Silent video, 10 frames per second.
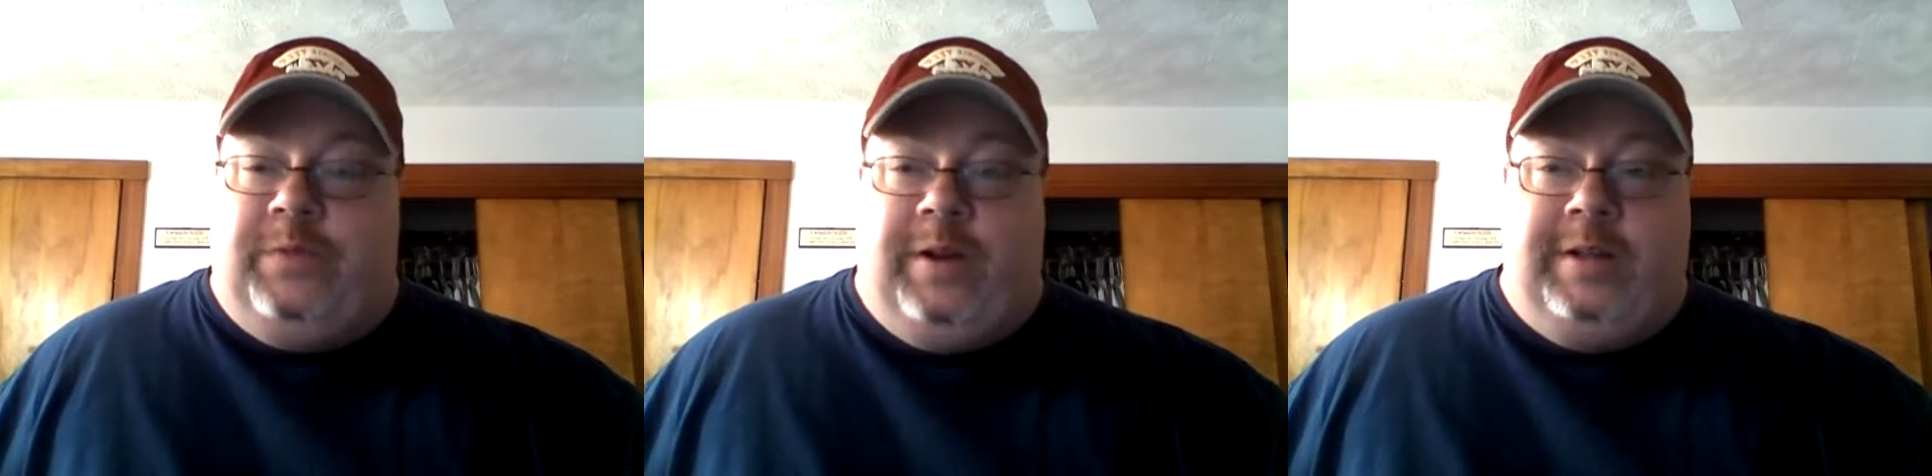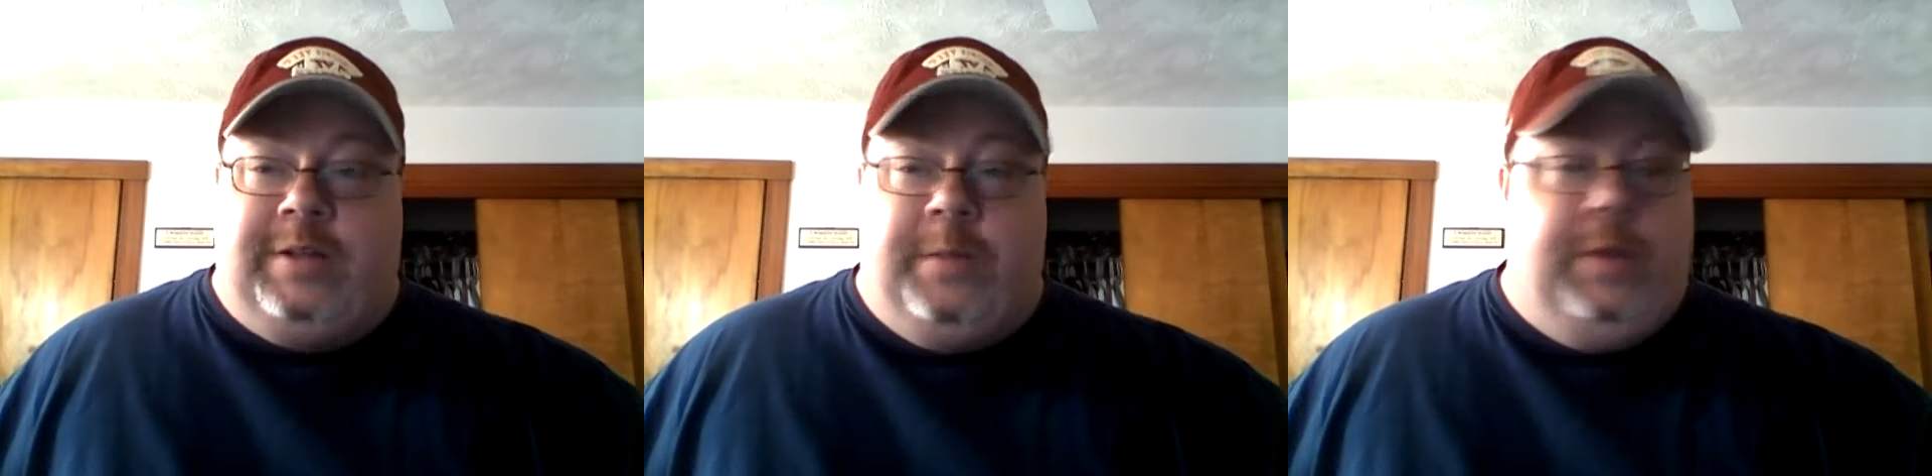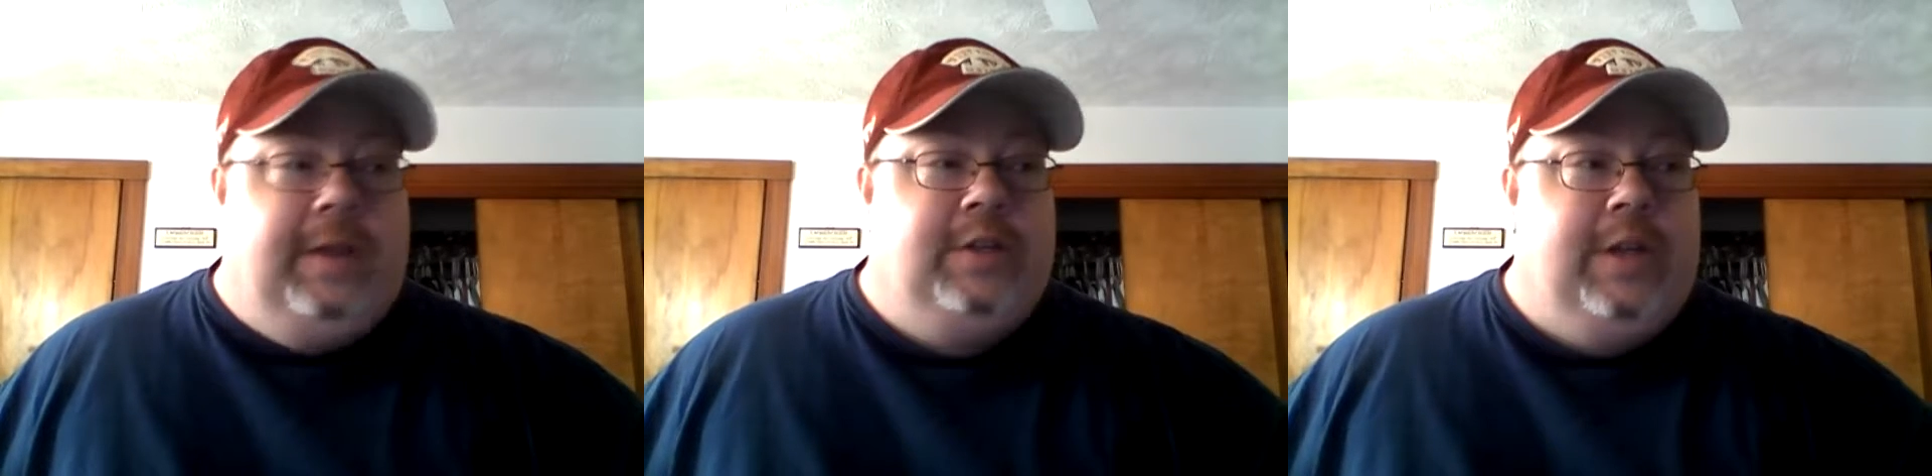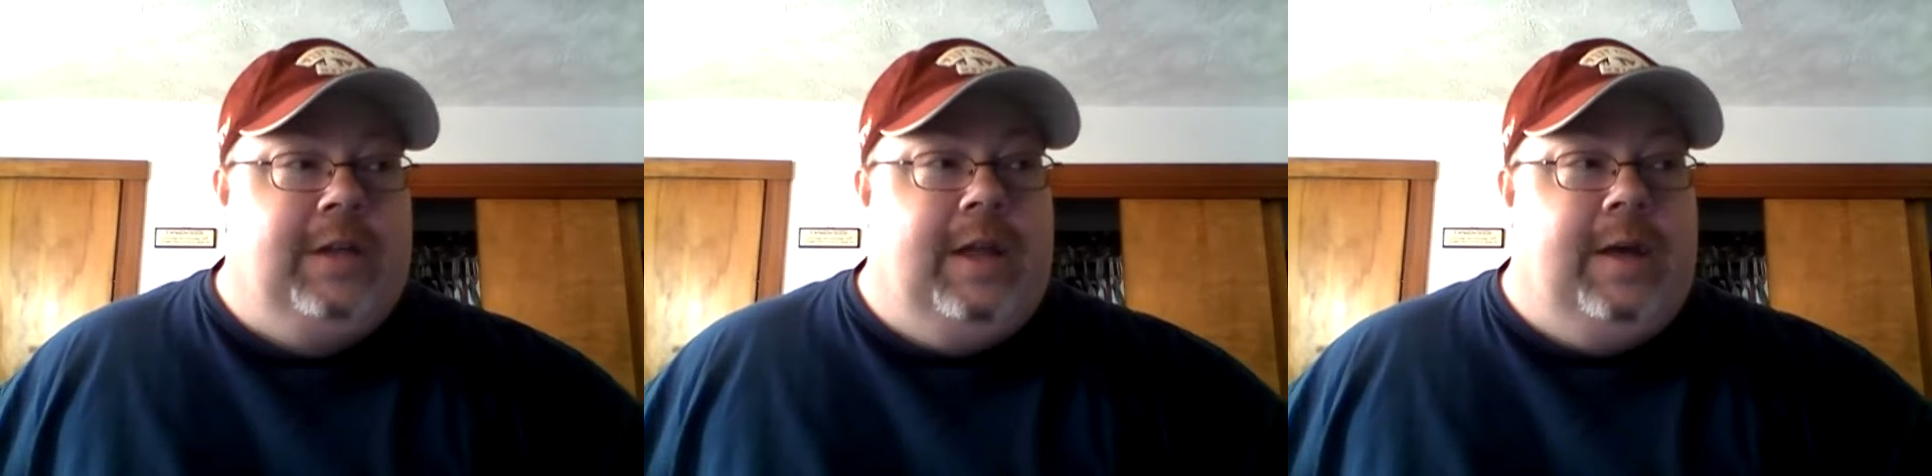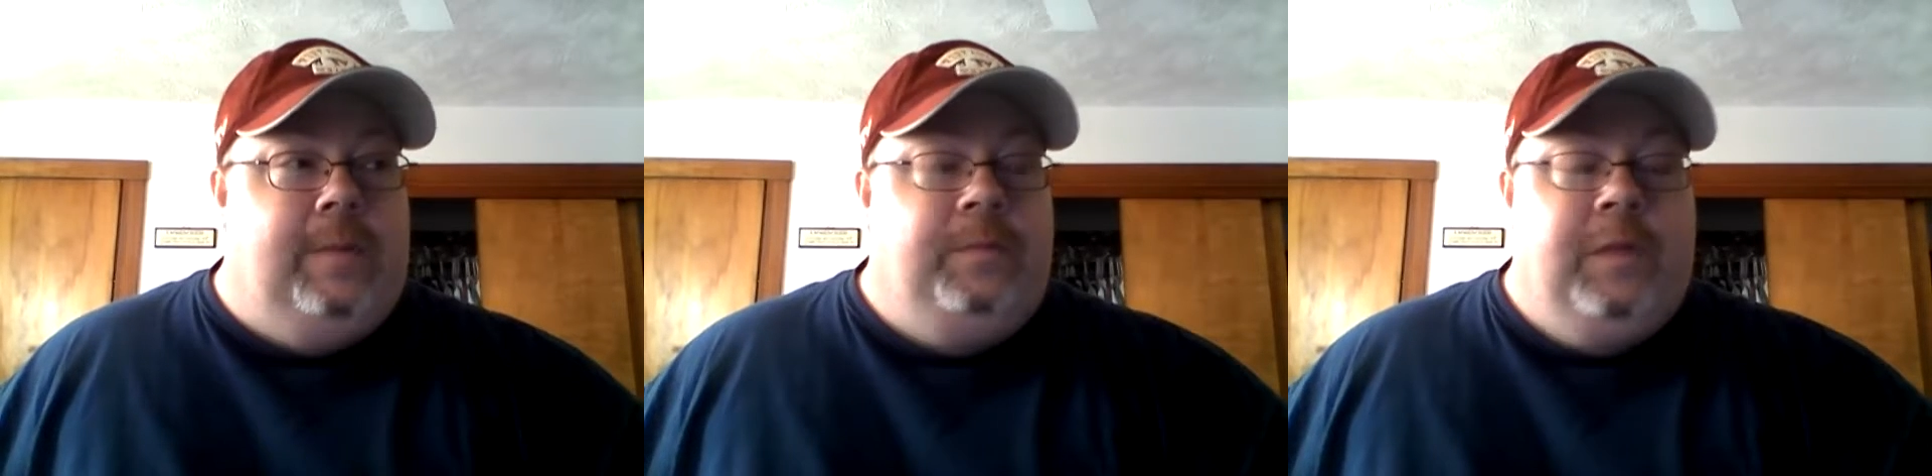funny as can be. Check it out.